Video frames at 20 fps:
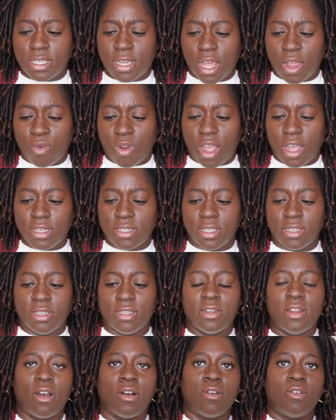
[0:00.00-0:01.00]
Sleigh Rides and
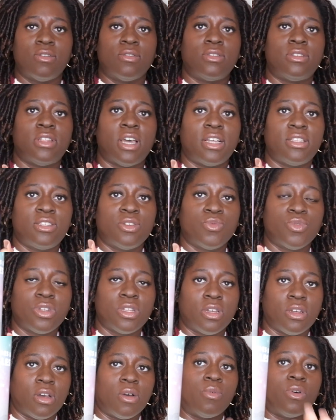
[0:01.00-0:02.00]
Snuggles. That's a
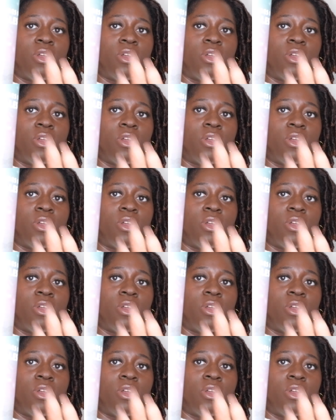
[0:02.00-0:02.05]
really good